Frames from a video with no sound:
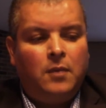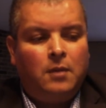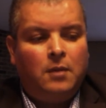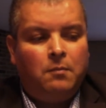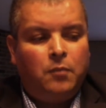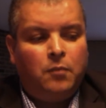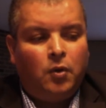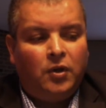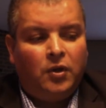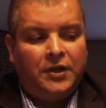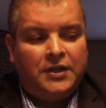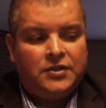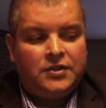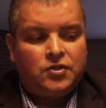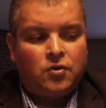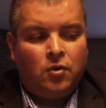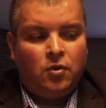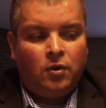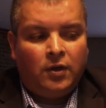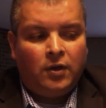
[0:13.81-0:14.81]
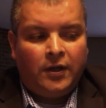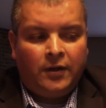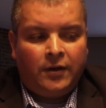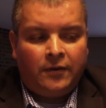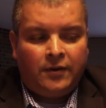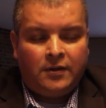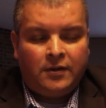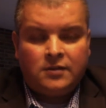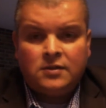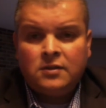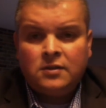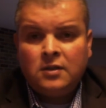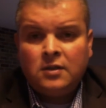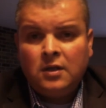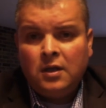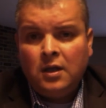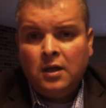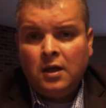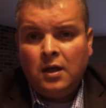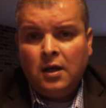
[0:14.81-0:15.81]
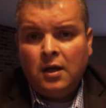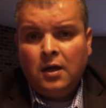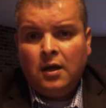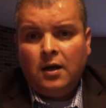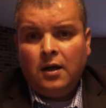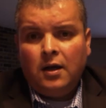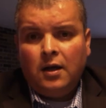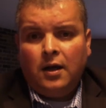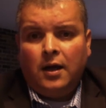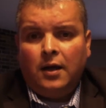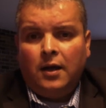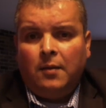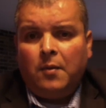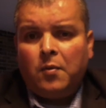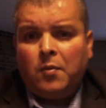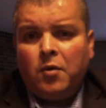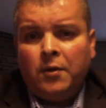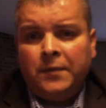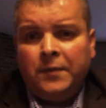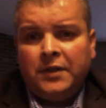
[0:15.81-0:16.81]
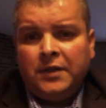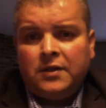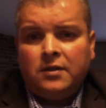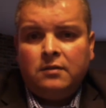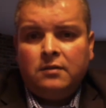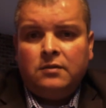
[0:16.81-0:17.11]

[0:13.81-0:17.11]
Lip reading: Police Call Areas." I'm going to be